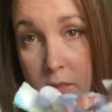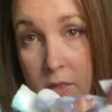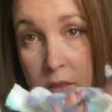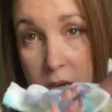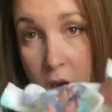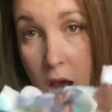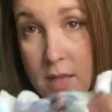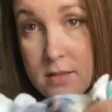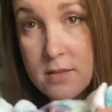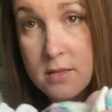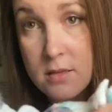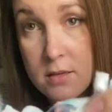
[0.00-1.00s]
the
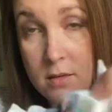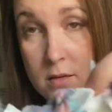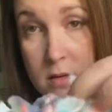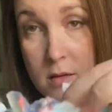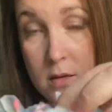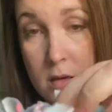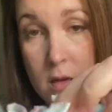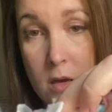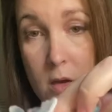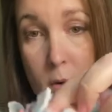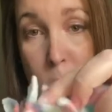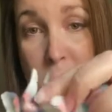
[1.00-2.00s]
knots,
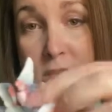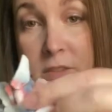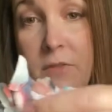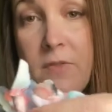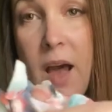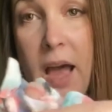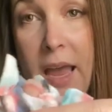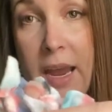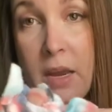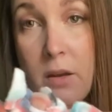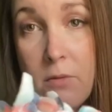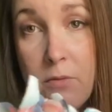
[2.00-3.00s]
which is
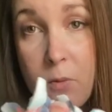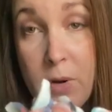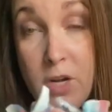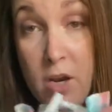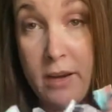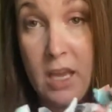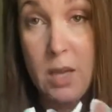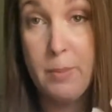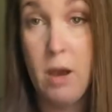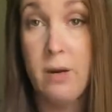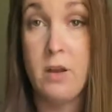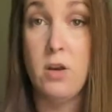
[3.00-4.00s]
fine when you're talking
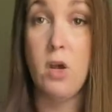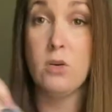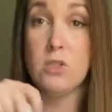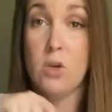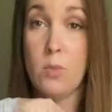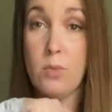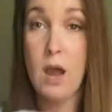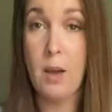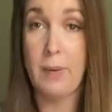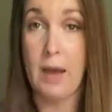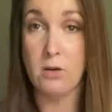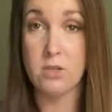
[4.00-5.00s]
about a no-sew bra
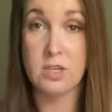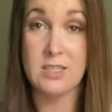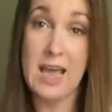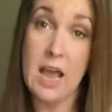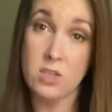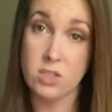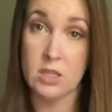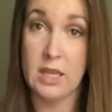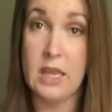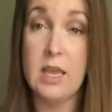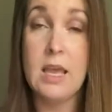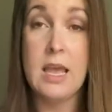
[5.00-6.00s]
pouch, because
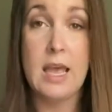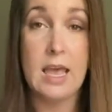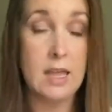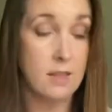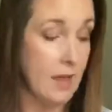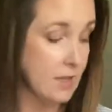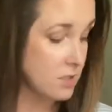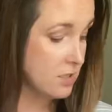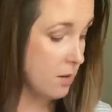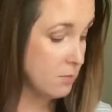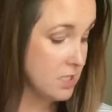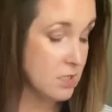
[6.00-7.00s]
actually it lets
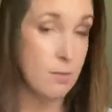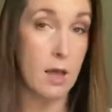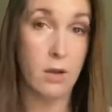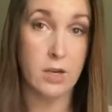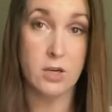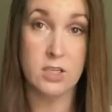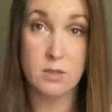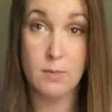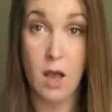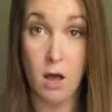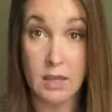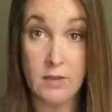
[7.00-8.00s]
them smell your
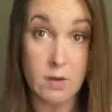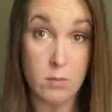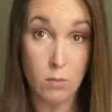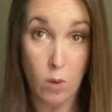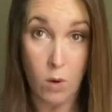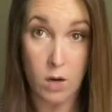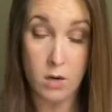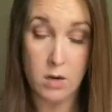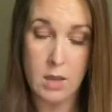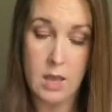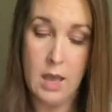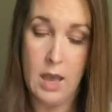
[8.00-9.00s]
smell even
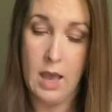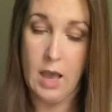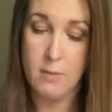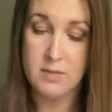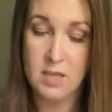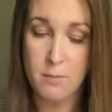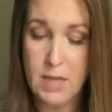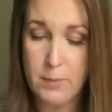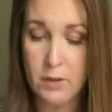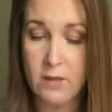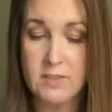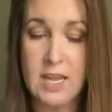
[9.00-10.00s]
more. Um, some
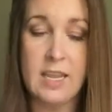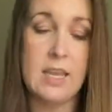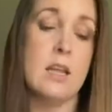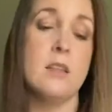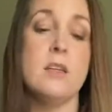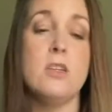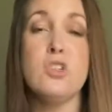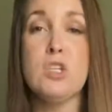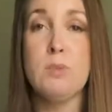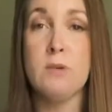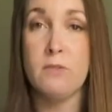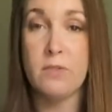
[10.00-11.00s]
people have taken a little
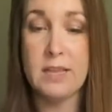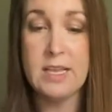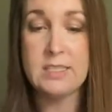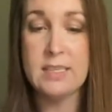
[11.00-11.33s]
strip of fleece